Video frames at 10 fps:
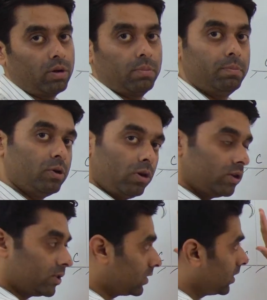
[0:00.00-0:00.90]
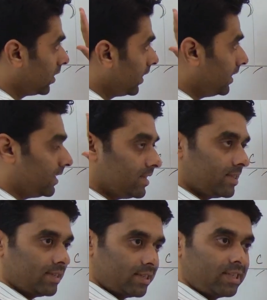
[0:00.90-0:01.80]
Because it is
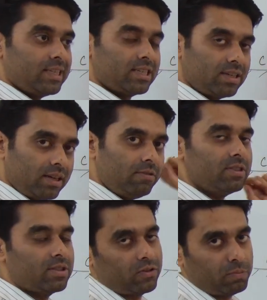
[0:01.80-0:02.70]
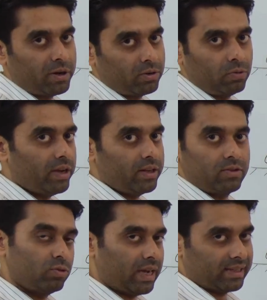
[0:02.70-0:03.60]
stationary with respect to wedge,
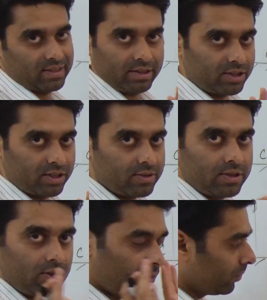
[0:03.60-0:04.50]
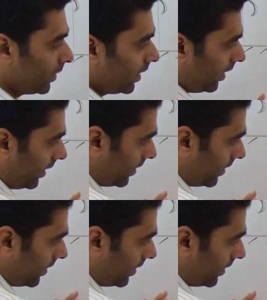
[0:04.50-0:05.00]
so acceleration is 0. Let us